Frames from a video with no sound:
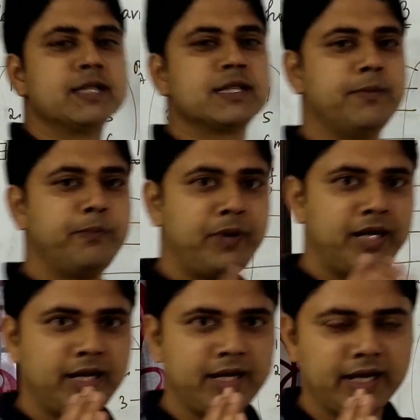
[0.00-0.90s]

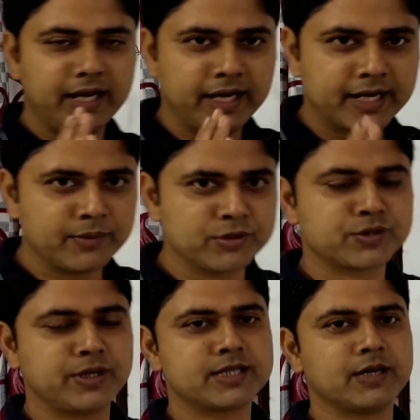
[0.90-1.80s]
Simply, eta
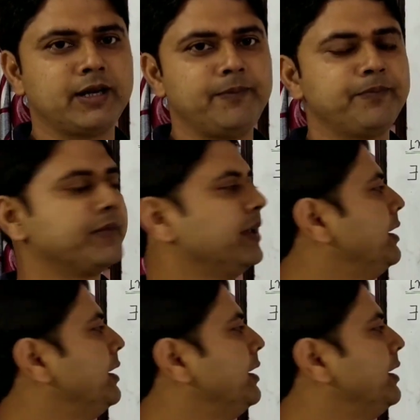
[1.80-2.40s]
bostu is what?